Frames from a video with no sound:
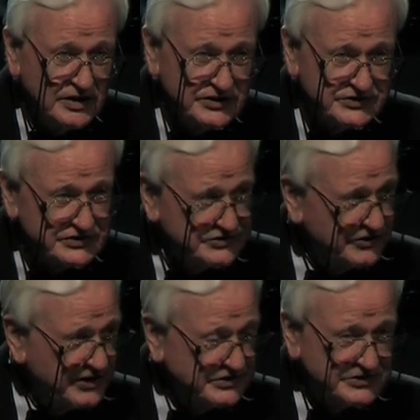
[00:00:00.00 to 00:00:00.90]
this is the
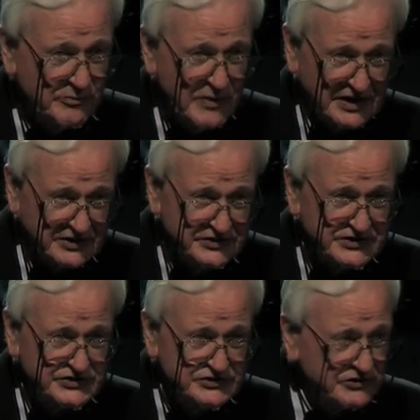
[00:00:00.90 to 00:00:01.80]
things that matter.
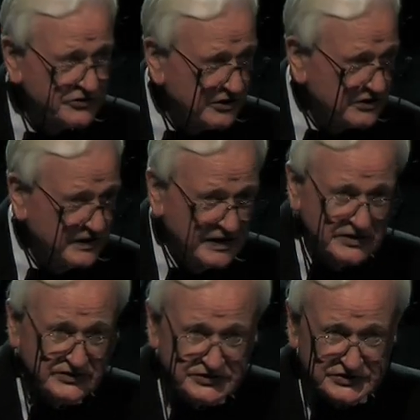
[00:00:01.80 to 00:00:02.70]
This is the throttle here,
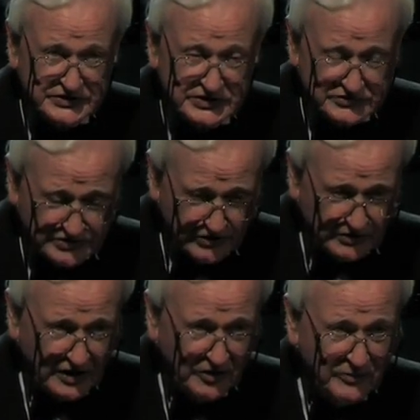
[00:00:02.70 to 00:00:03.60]
and this is the control
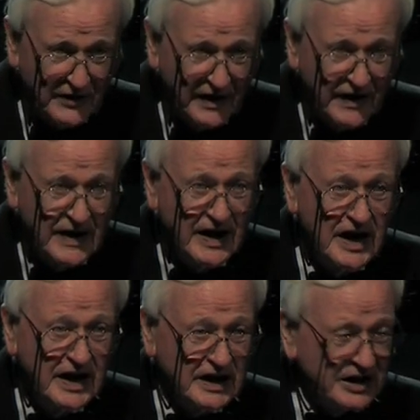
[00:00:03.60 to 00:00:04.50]
column there.
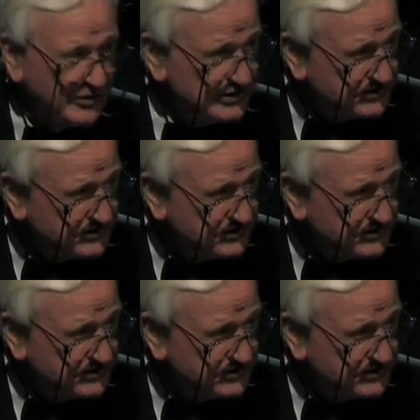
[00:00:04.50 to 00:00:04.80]
And I'm going